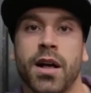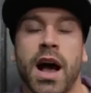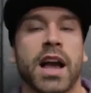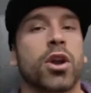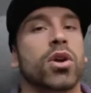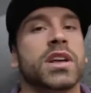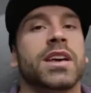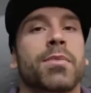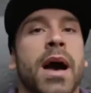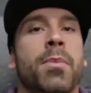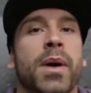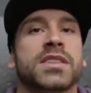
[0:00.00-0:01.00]
I can only give
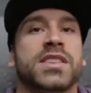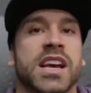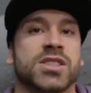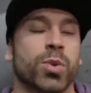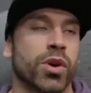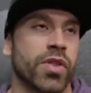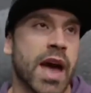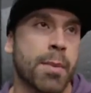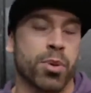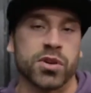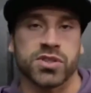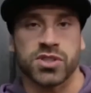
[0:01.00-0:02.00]
my best guess where
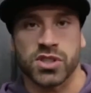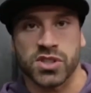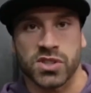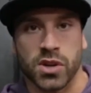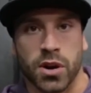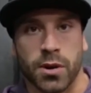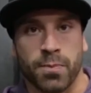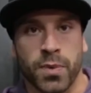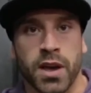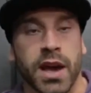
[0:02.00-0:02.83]
that person should start.